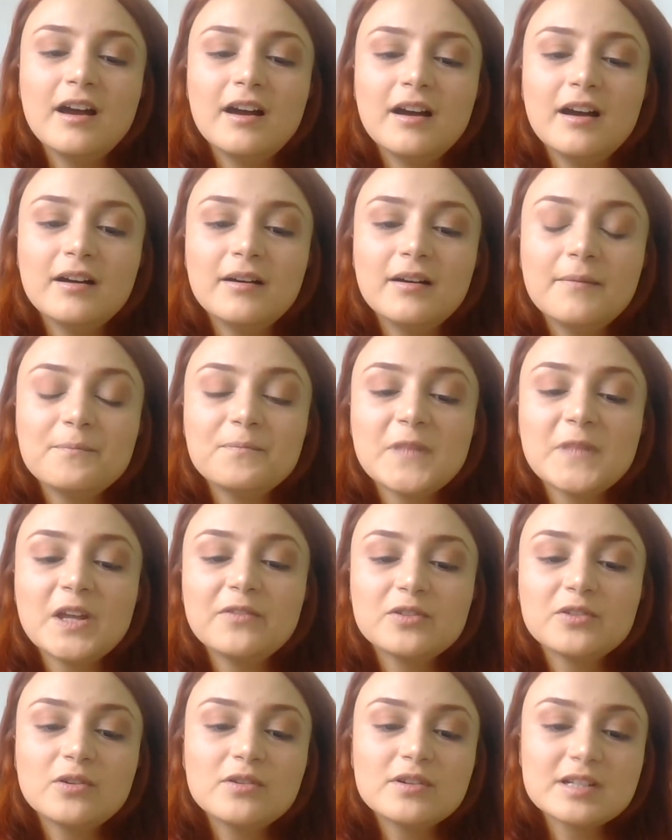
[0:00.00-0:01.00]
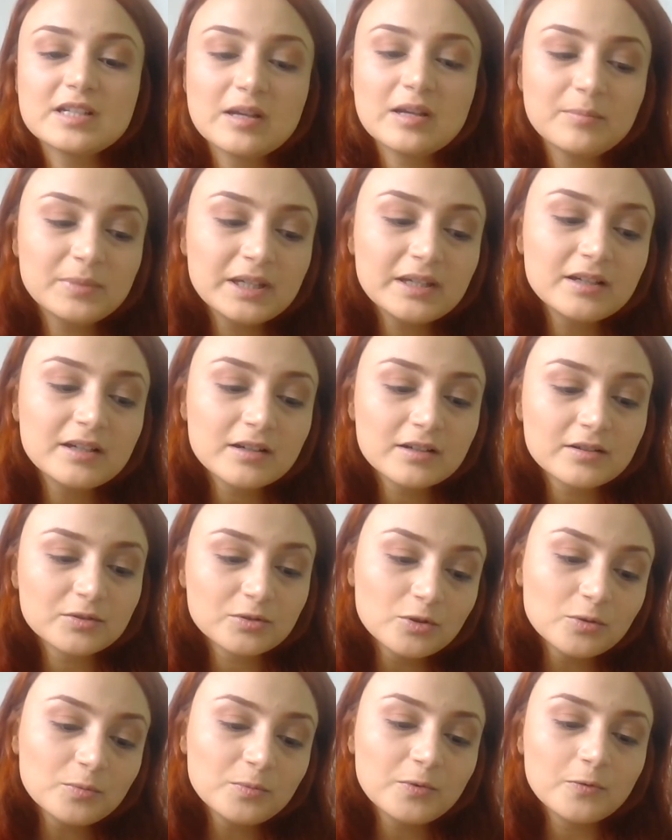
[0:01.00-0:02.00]
Um, of course, course, a big
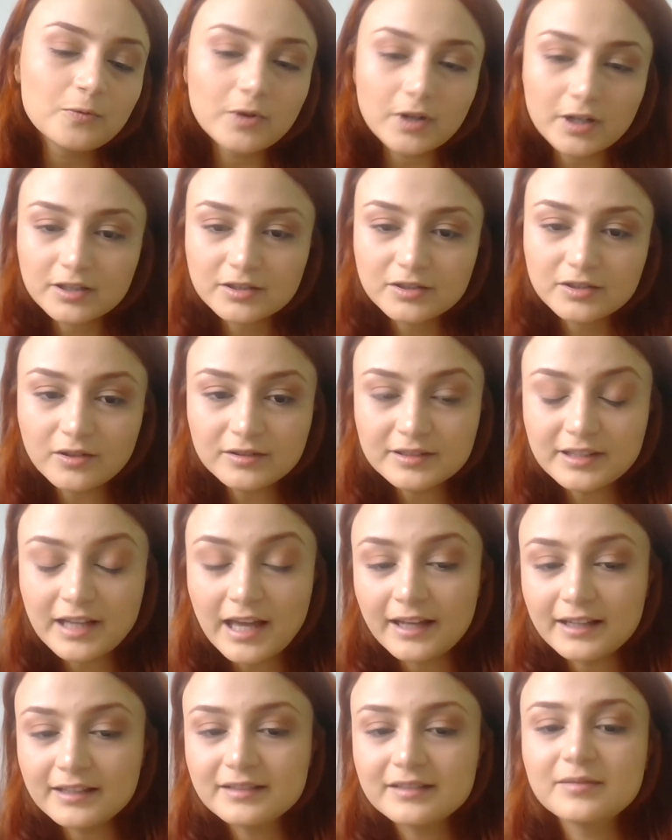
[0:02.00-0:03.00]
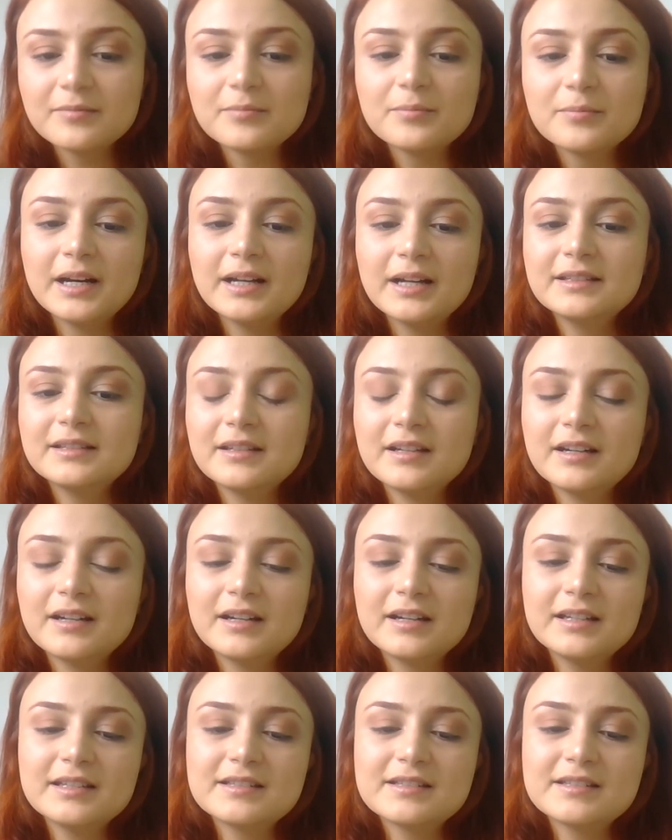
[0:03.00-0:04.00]
group worked on that, but
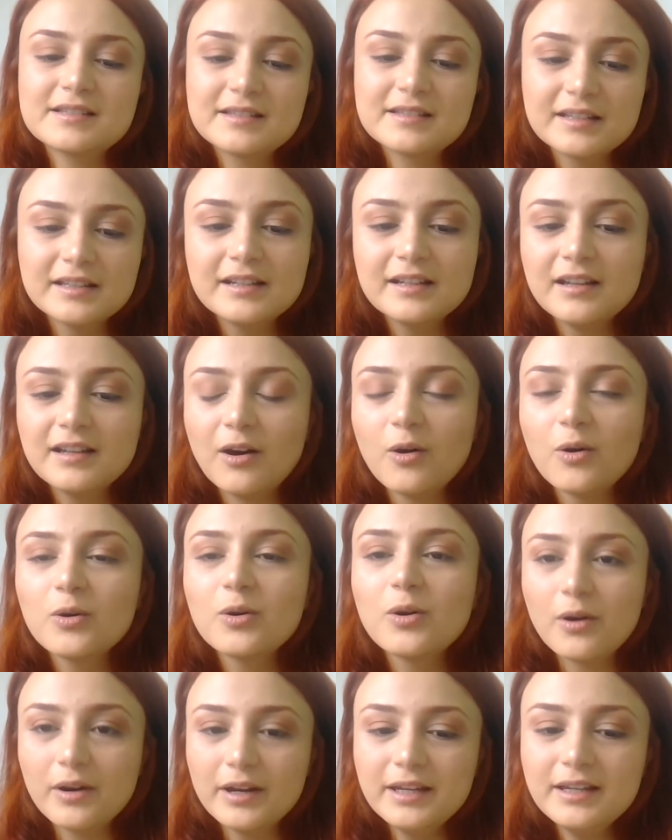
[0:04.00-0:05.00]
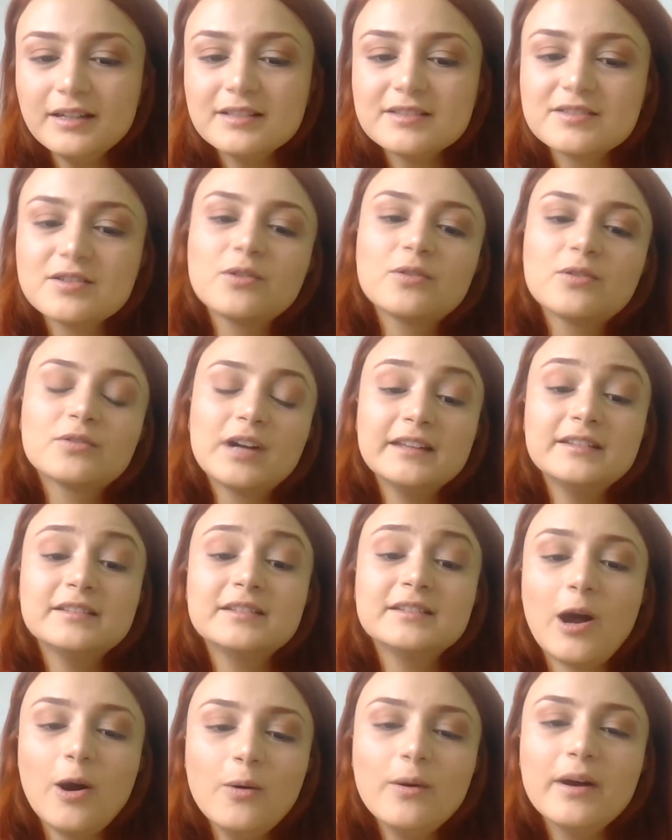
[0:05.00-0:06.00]
uh, it's still ongoing. So
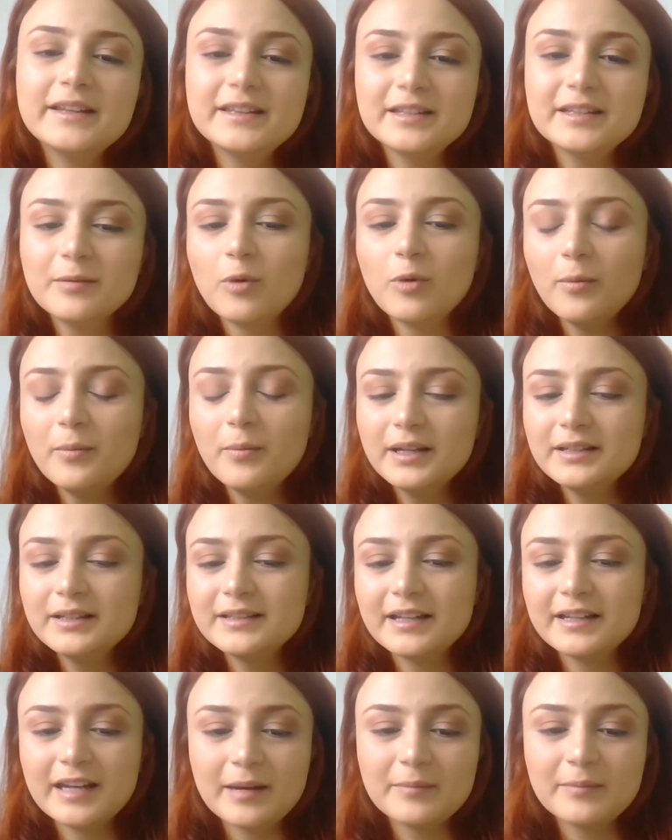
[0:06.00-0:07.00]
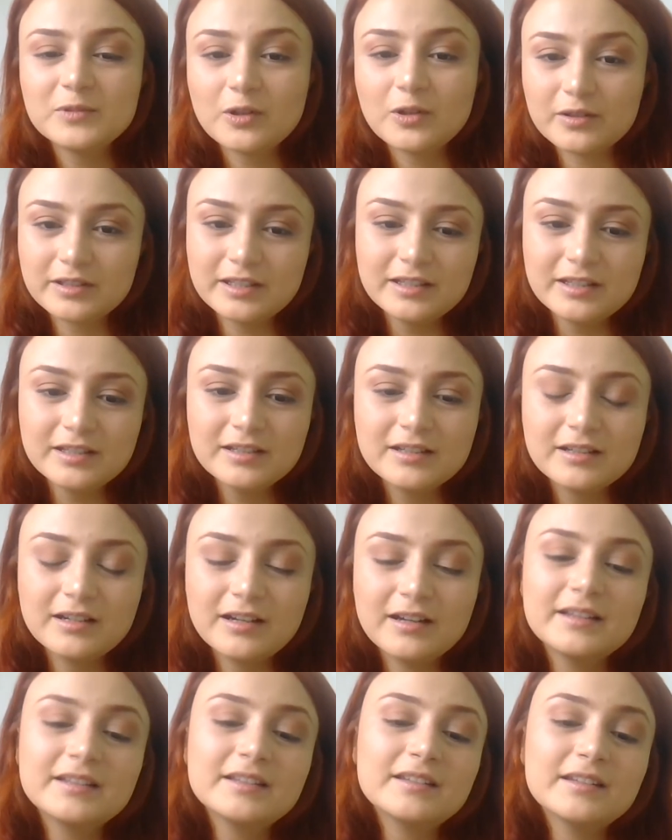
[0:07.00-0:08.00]
right now, at the moment that I'm talking
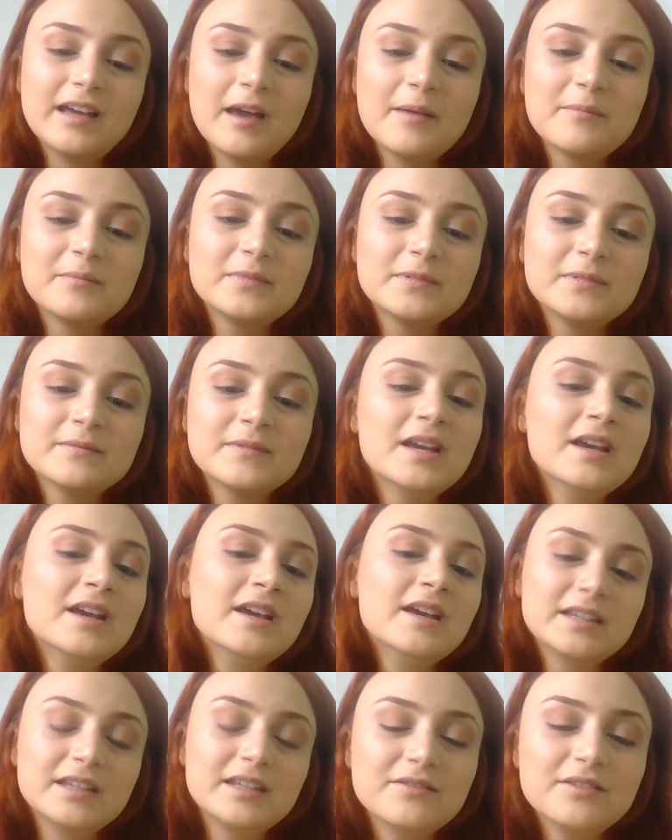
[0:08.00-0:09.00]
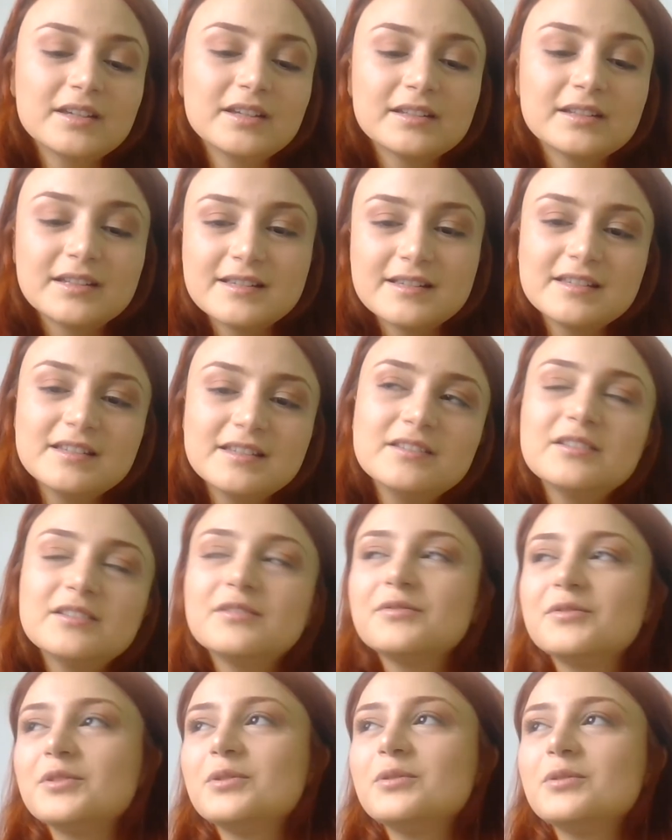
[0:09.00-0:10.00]
and I'm giving this
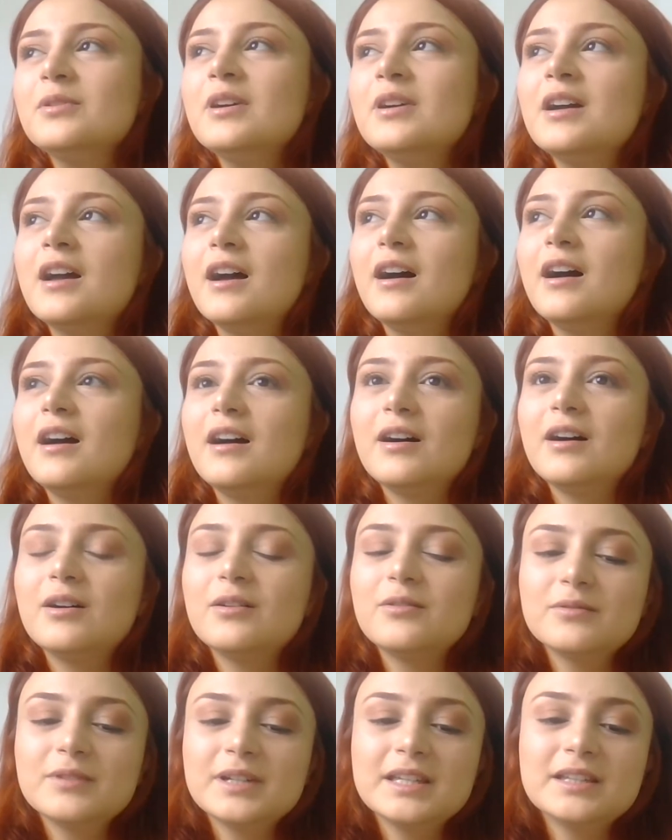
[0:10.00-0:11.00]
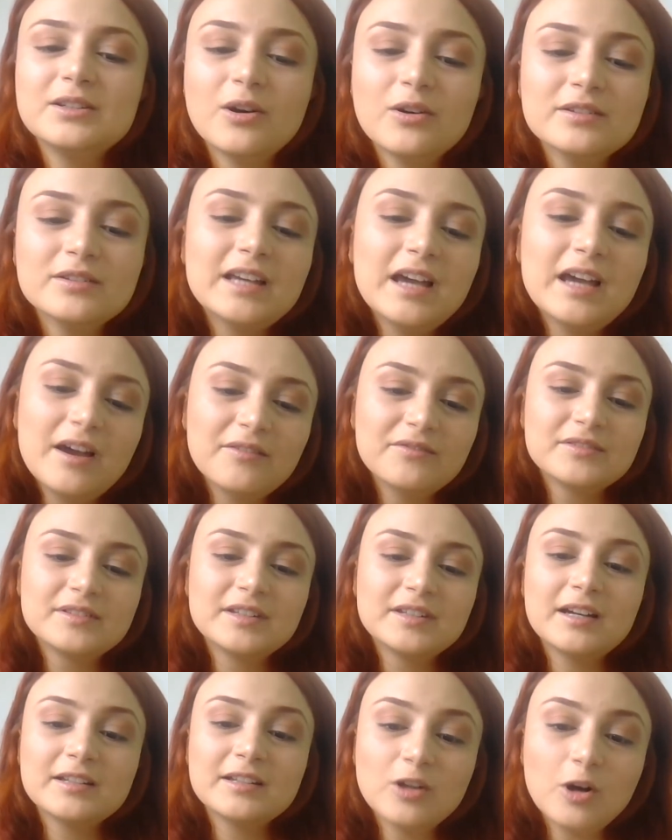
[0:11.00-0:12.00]
interview, uh, we don't have
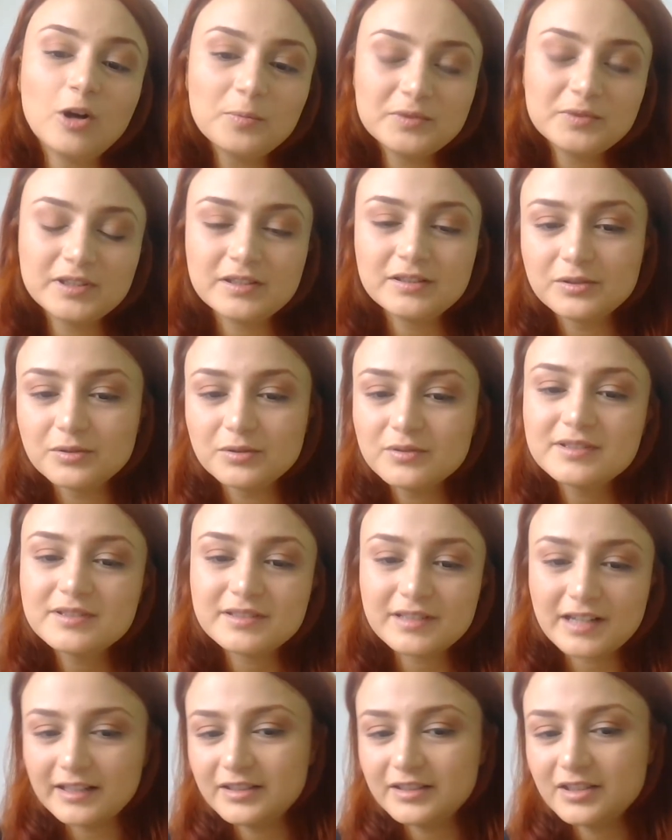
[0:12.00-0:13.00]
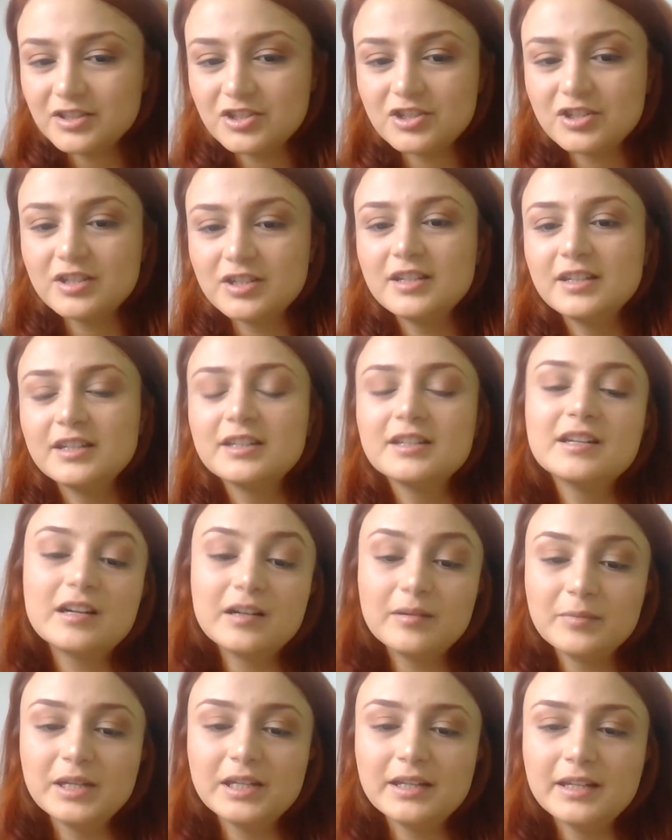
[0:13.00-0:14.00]
the adopted youth strategy in
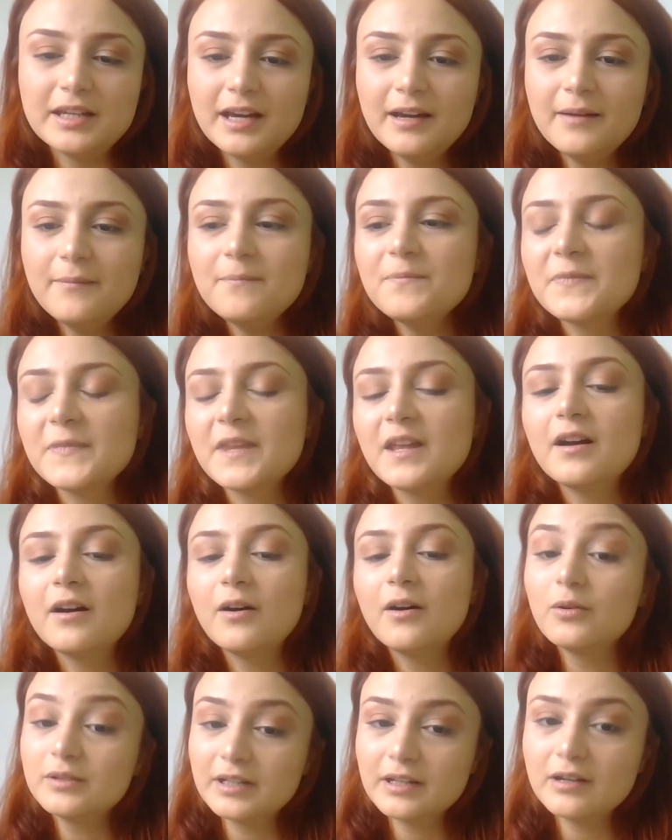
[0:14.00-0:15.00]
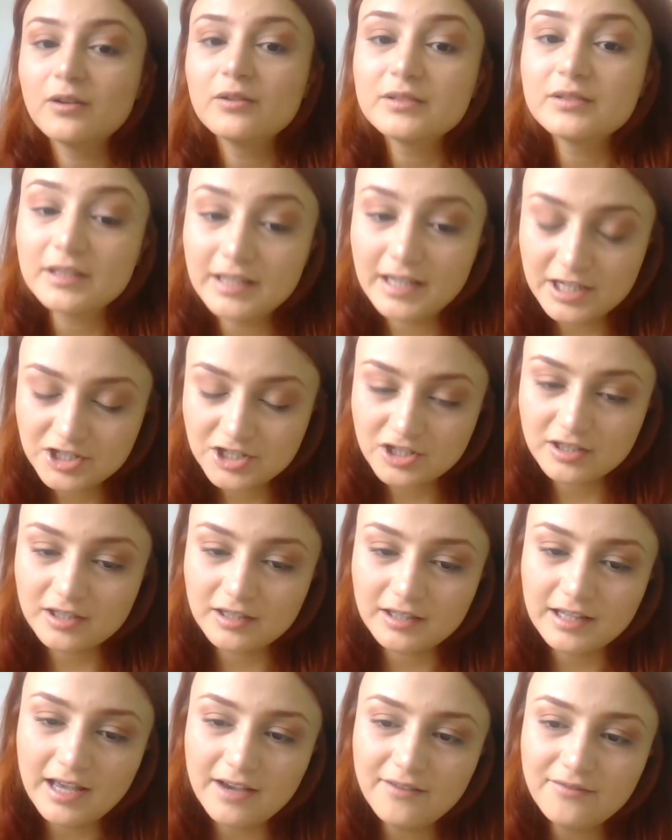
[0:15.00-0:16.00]
Armenia uh, on, on the
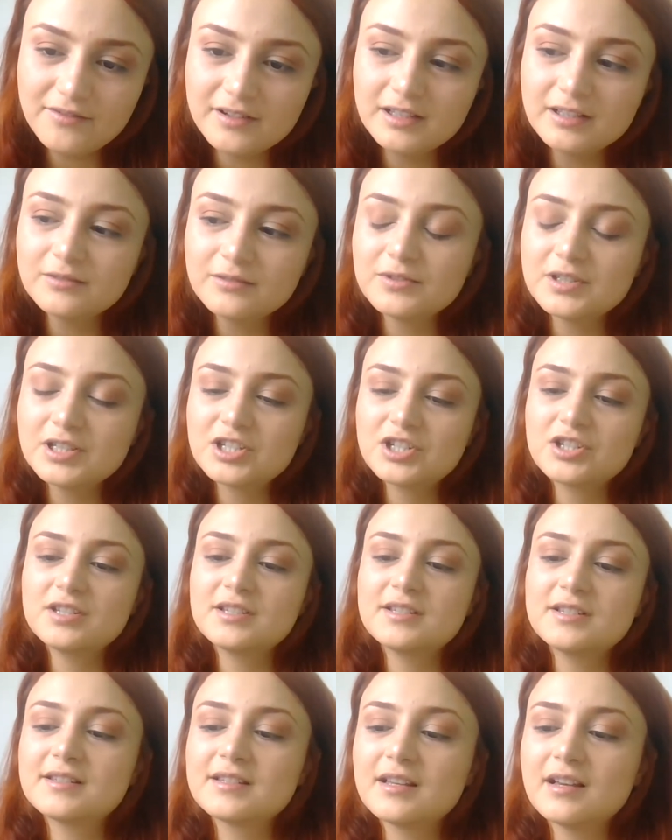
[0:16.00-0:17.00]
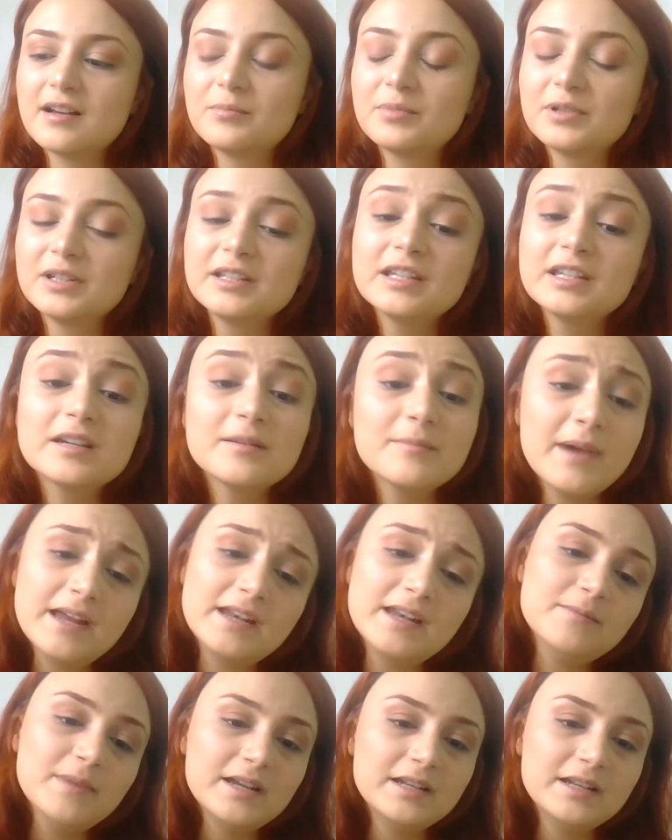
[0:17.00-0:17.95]
national level, which is uh, bringing many,